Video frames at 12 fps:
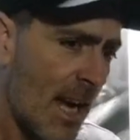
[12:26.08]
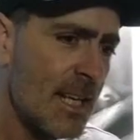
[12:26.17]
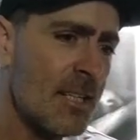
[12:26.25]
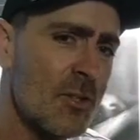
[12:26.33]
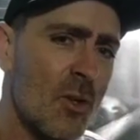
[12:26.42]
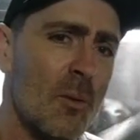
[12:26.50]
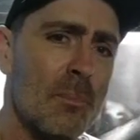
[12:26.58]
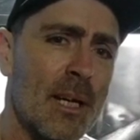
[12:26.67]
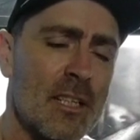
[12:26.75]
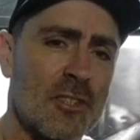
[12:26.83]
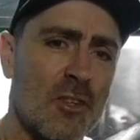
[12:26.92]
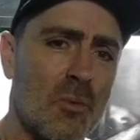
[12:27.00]
any sort of
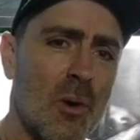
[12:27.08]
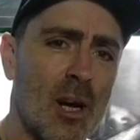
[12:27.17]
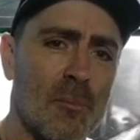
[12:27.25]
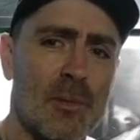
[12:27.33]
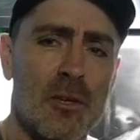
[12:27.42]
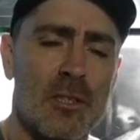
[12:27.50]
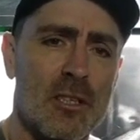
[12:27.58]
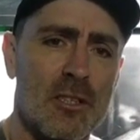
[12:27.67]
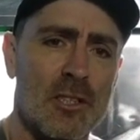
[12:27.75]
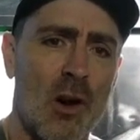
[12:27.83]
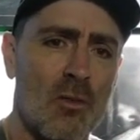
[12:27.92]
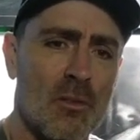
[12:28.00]
bigger stuff where I'm
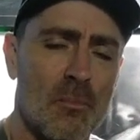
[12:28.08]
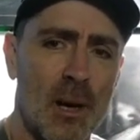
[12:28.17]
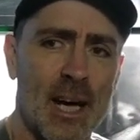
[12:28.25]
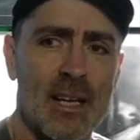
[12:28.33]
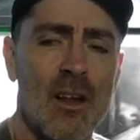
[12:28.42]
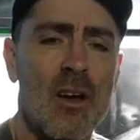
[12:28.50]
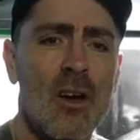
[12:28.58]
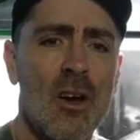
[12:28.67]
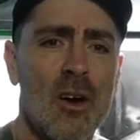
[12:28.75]
using solvent paint